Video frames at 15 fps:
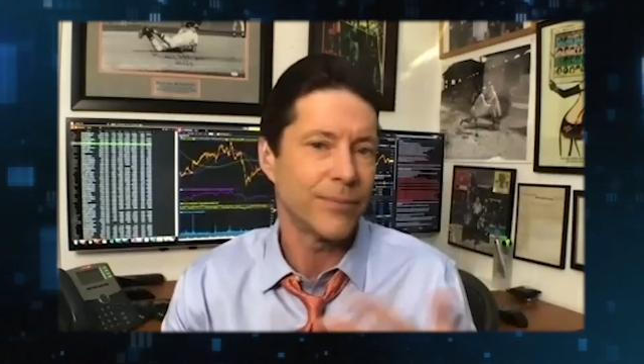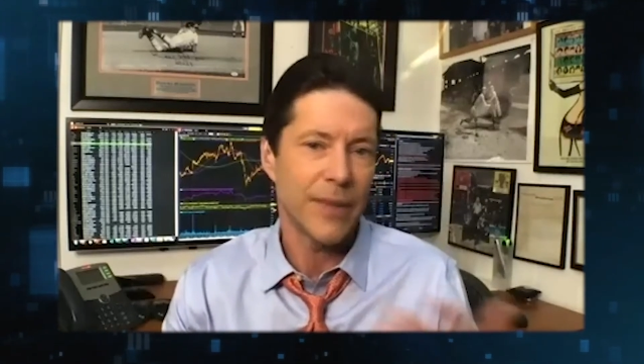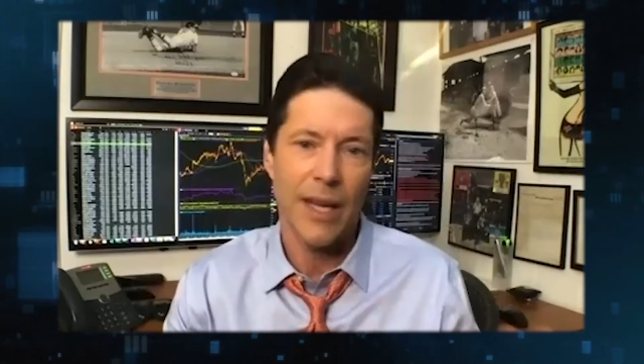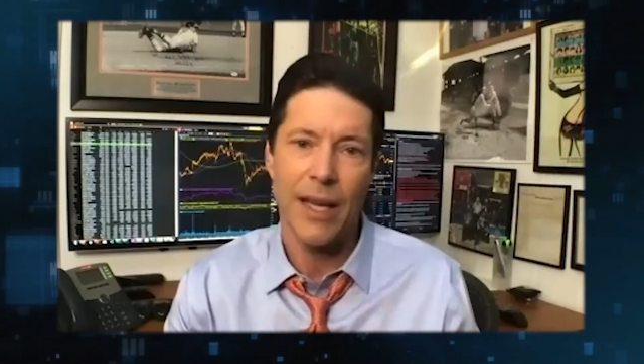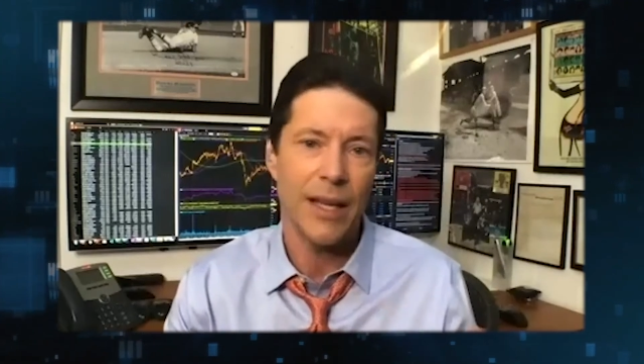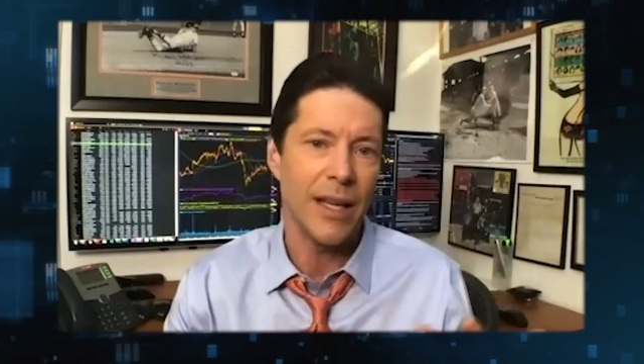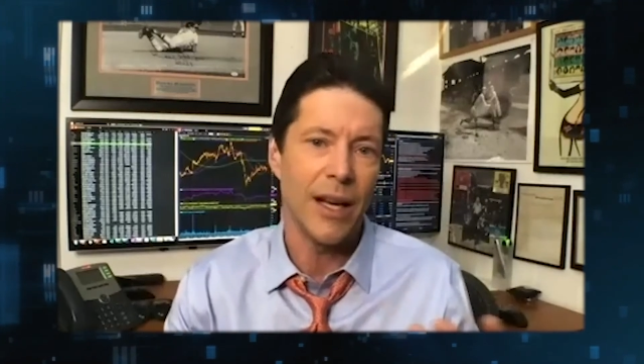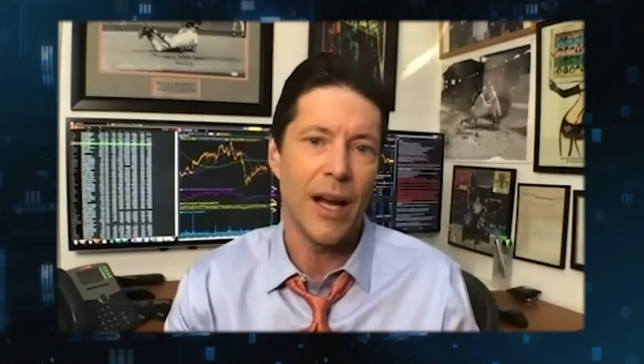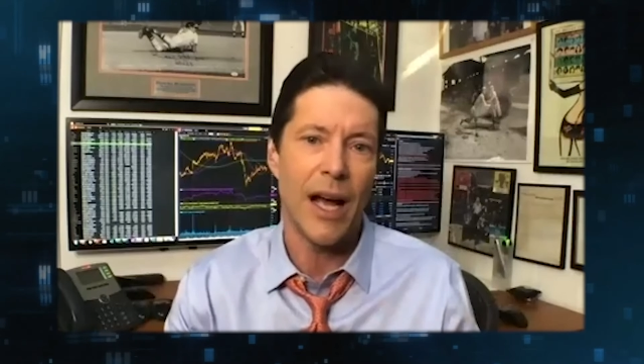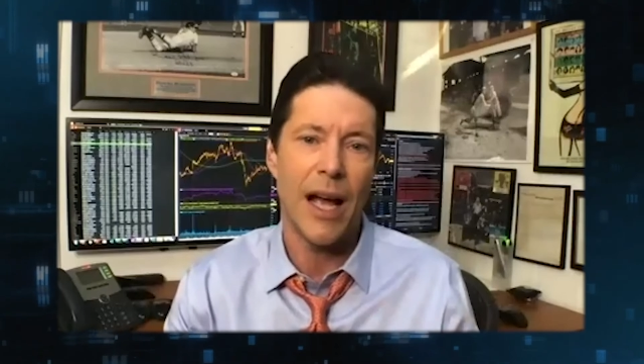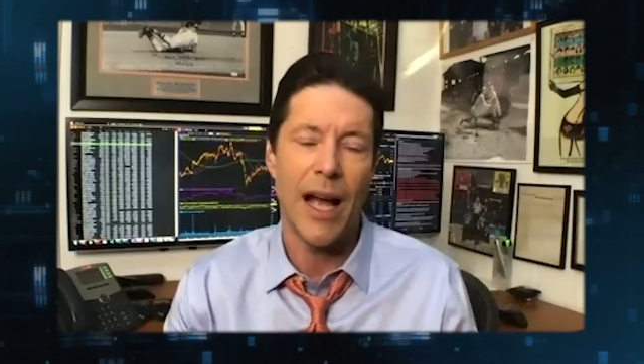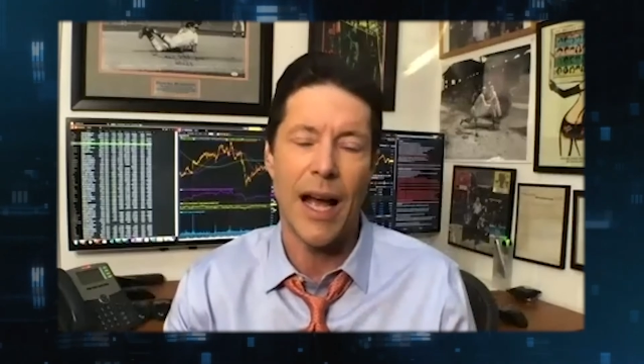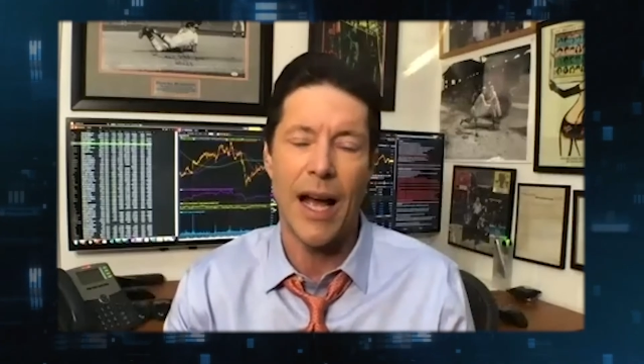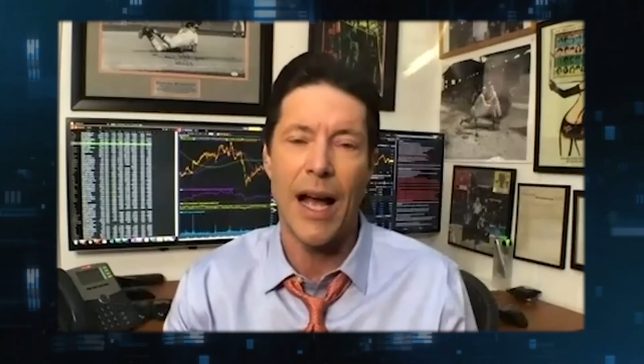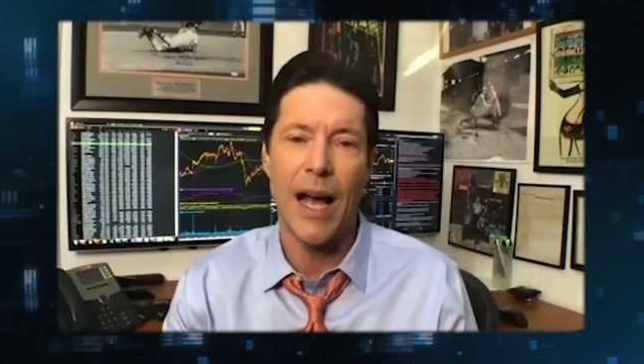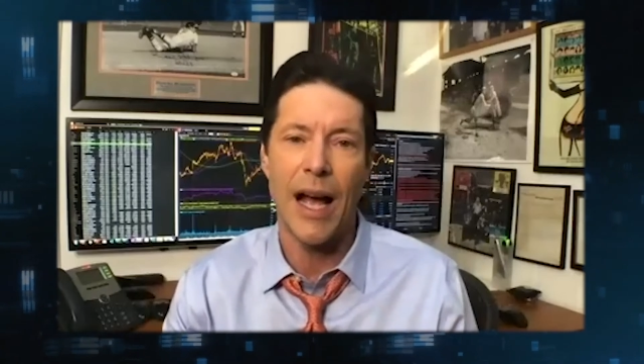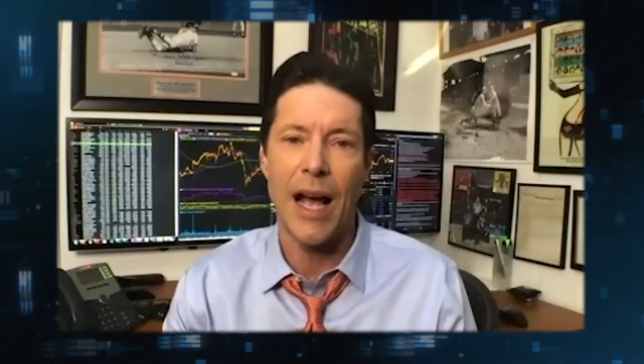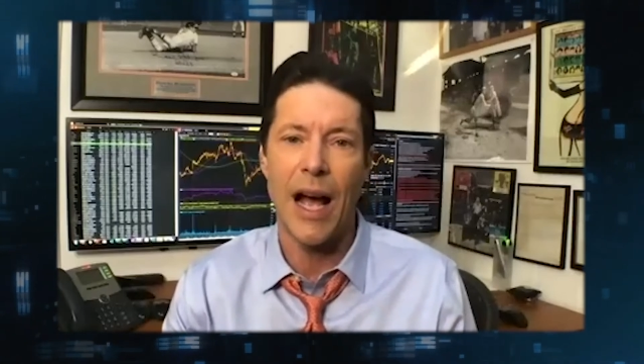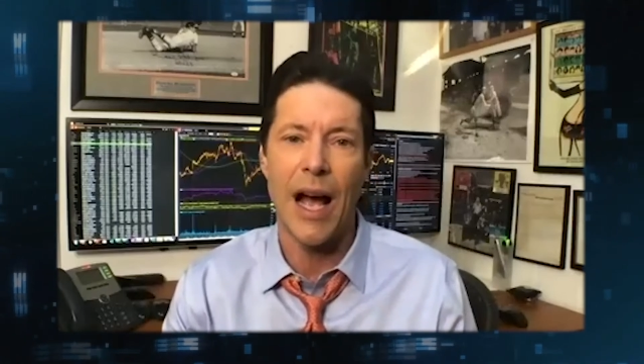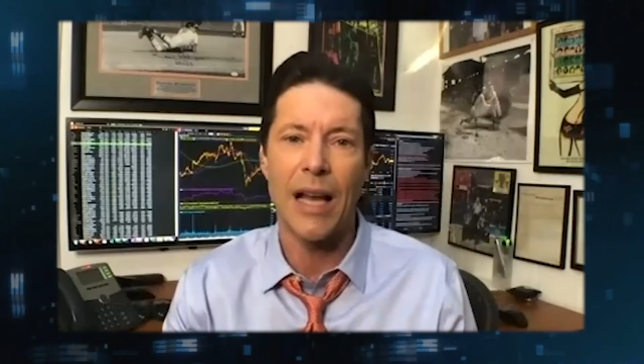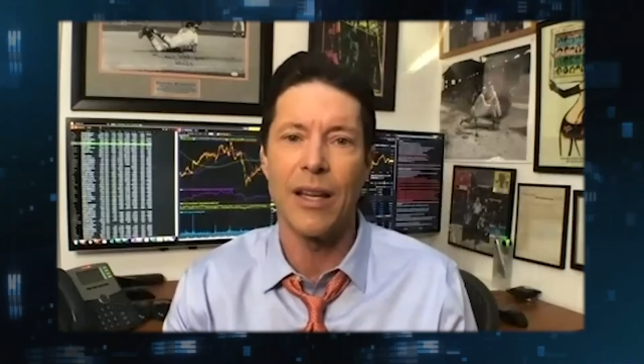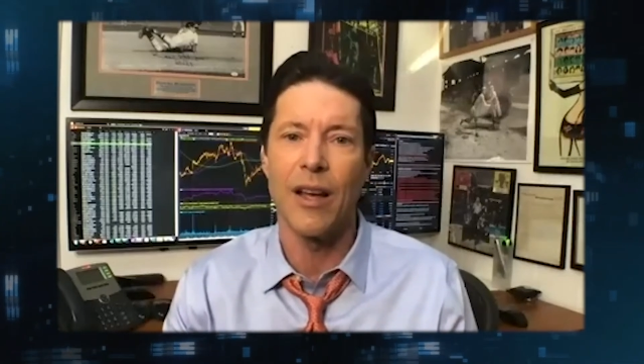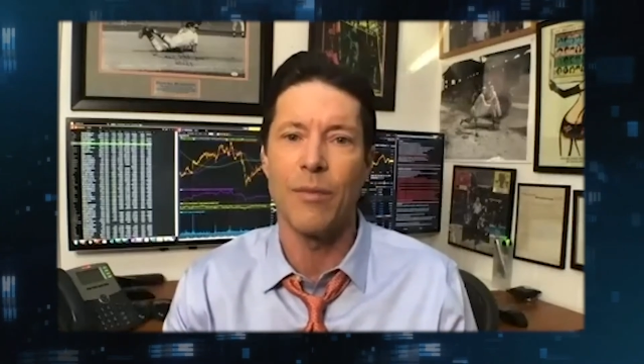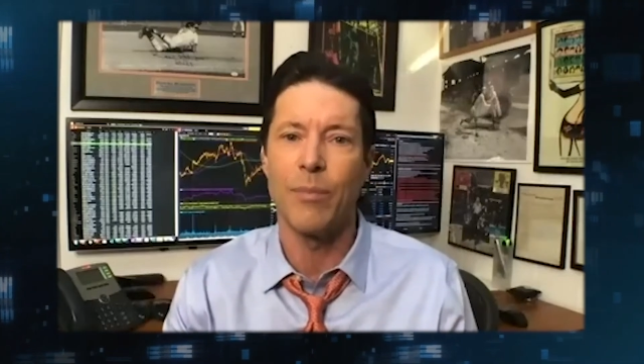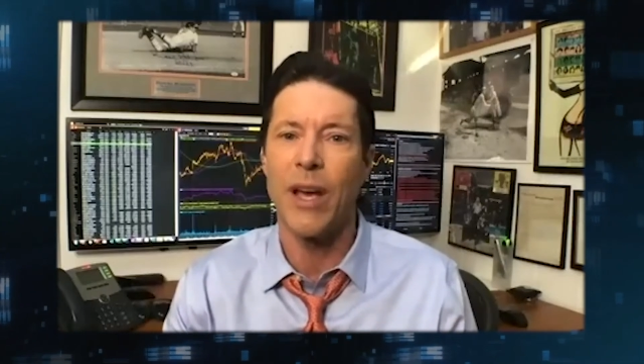I love